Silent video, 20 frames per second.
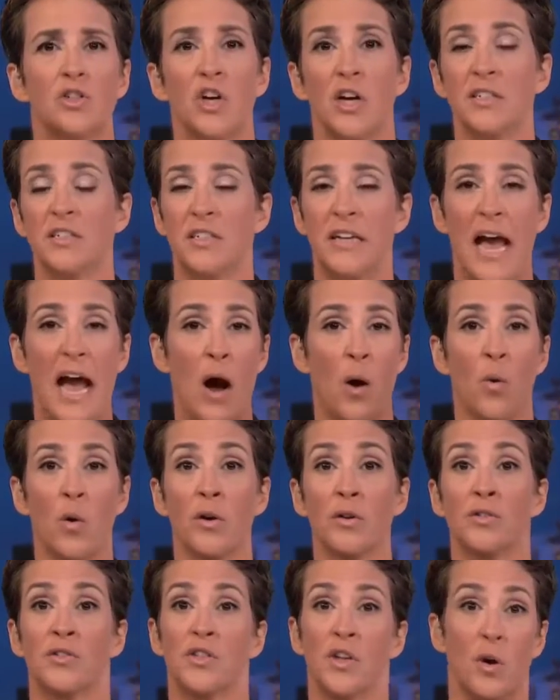just
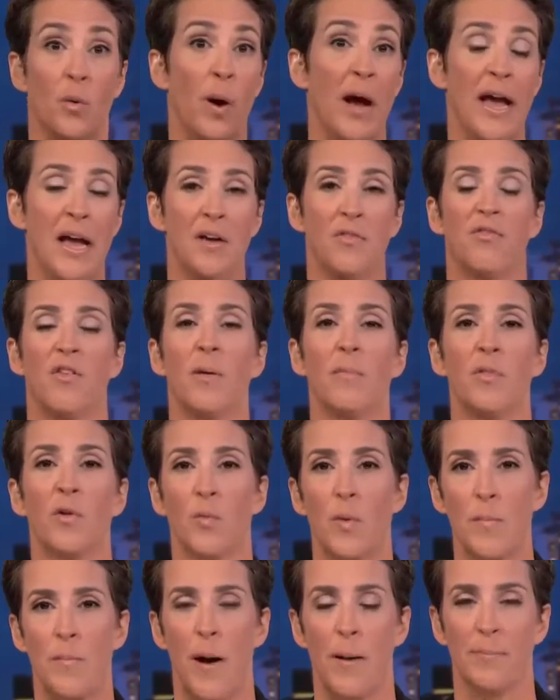hours away from
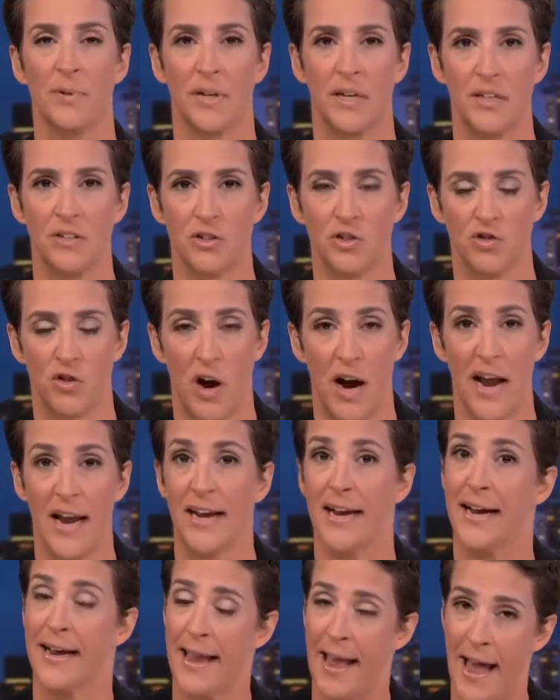the Republicans
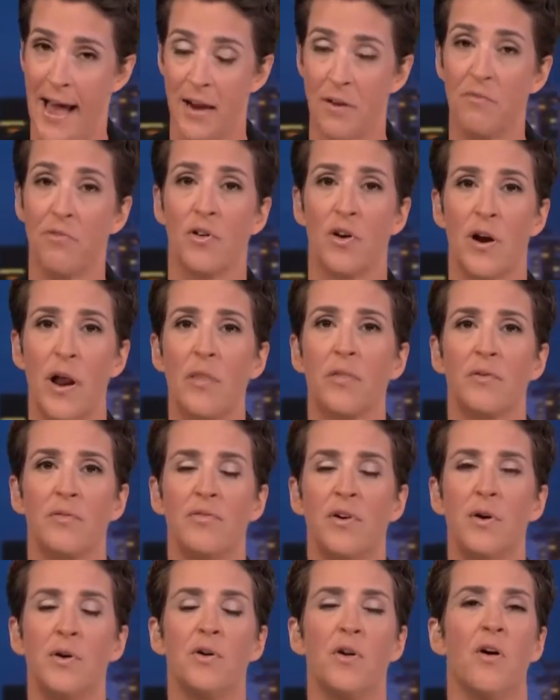trying again for another
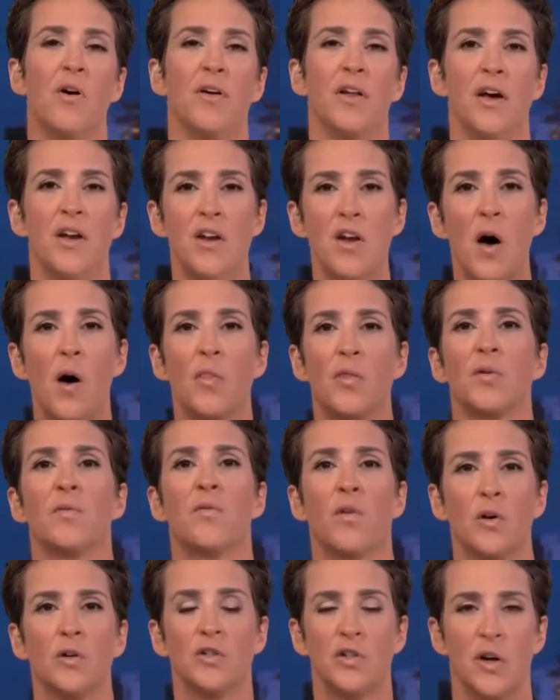vote on another
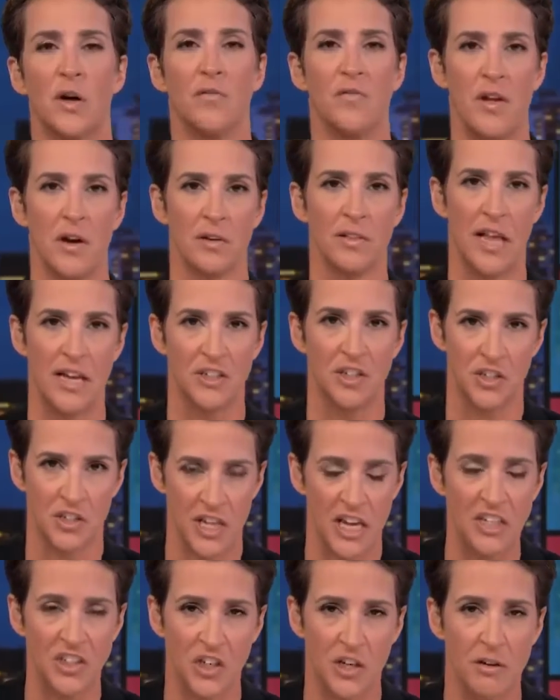version of their
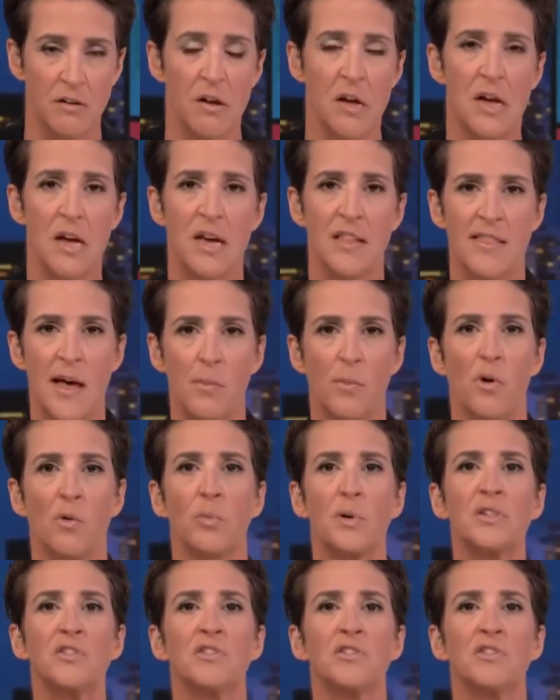legislation that will